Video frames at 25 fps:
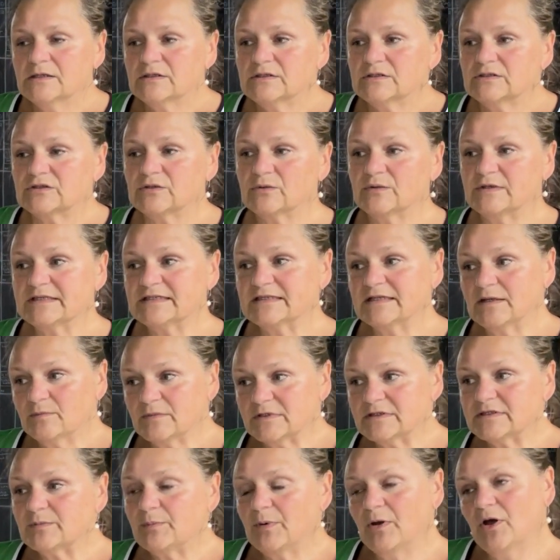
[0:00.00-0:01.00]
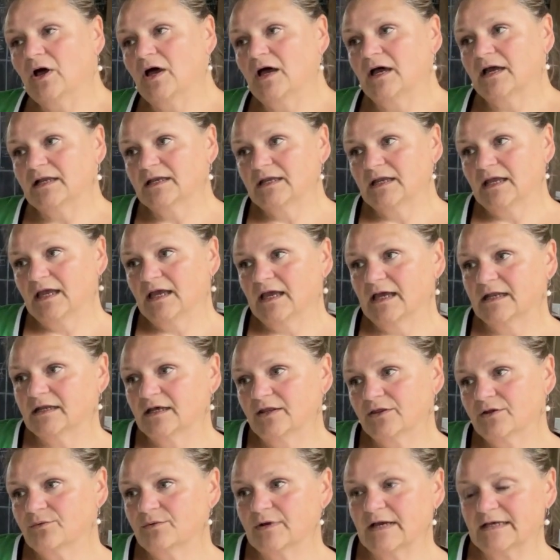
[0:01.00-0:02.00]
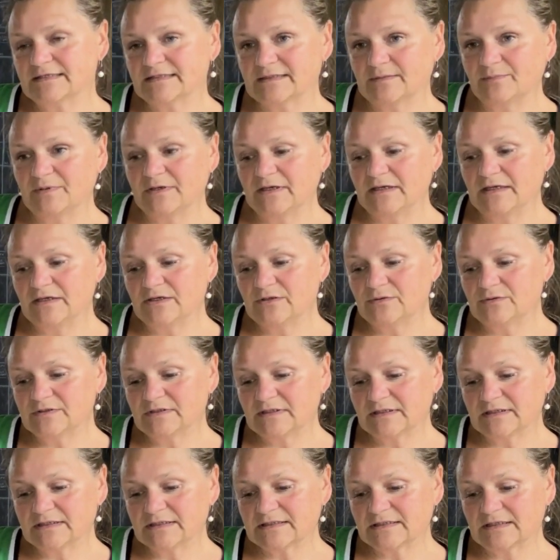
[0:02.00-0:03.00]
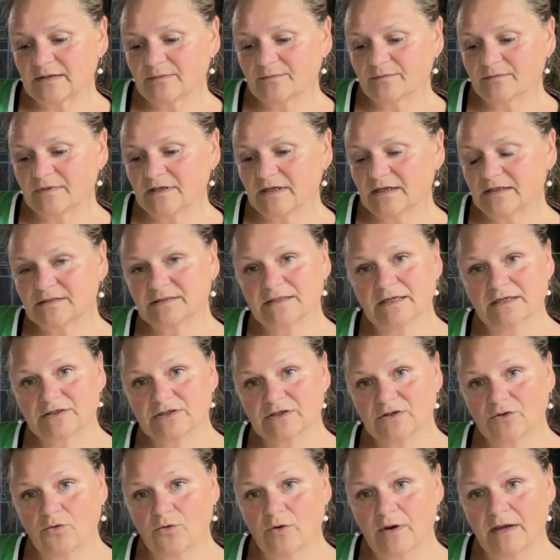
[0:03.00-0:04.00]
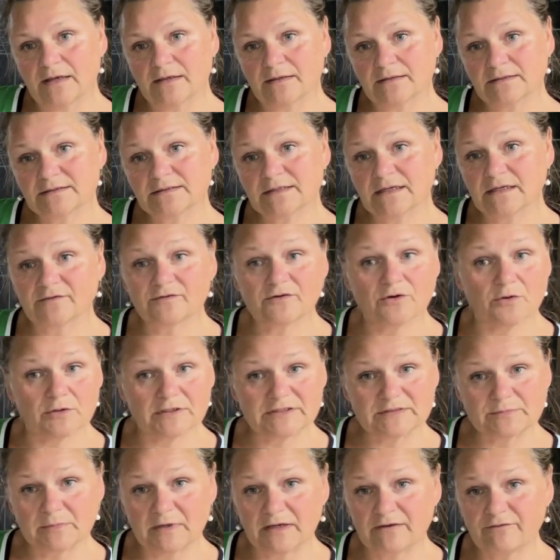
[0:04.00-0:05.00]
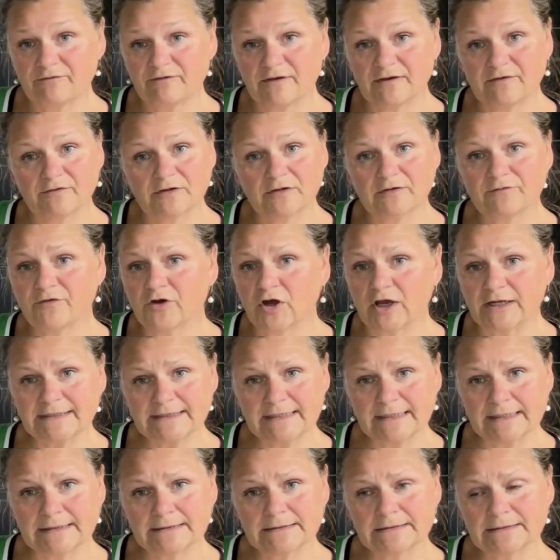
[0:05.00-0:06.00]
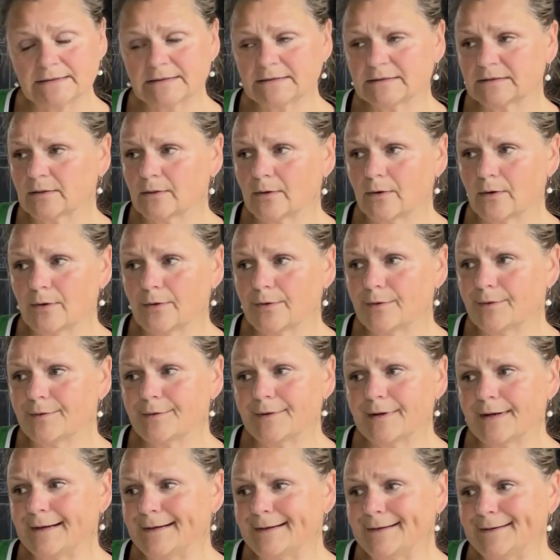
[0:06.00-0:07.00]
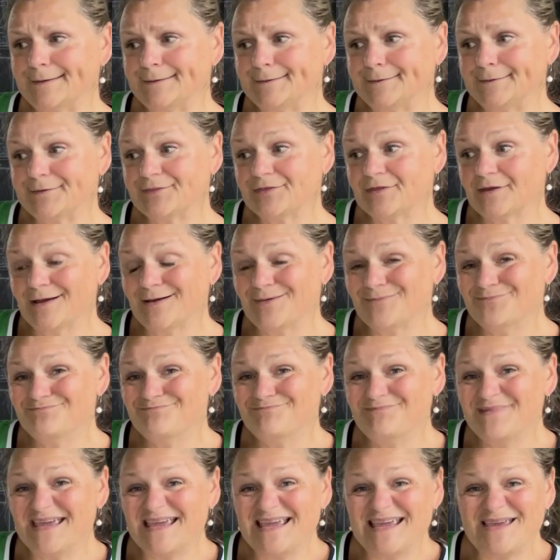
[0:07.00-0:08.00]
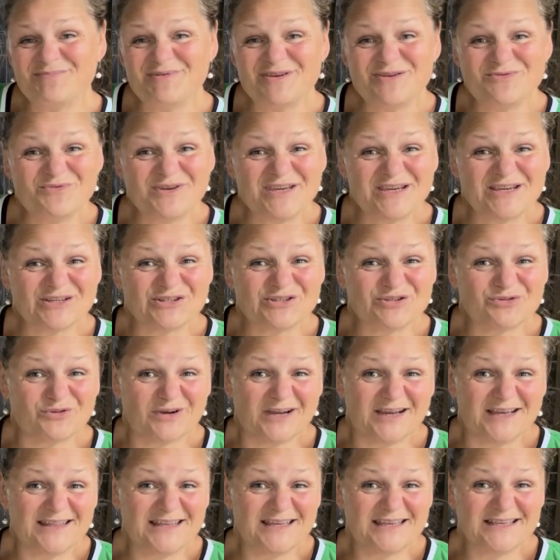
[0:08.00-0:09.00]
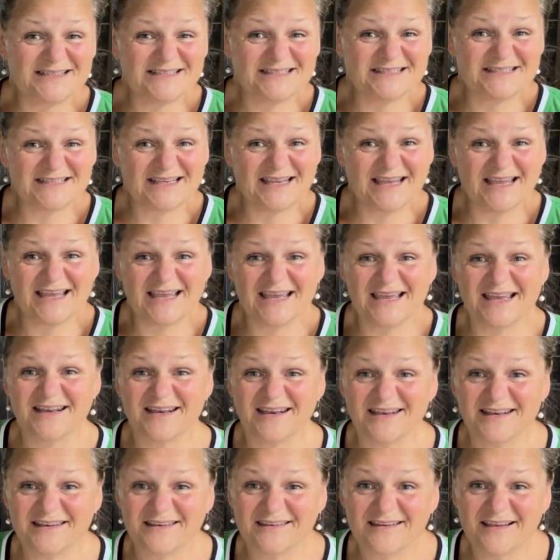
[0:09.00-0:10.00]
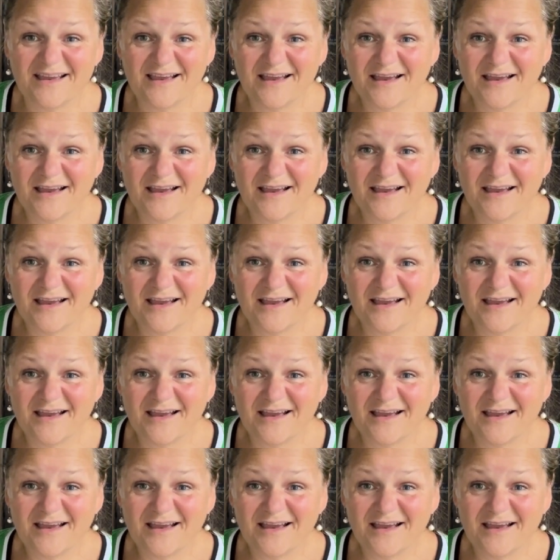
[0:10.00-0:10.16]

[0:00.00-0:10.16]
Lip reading: So I stumbled upon another recipe using some essential oils and of course my favorite, vodka. So I thought maybe we could try this and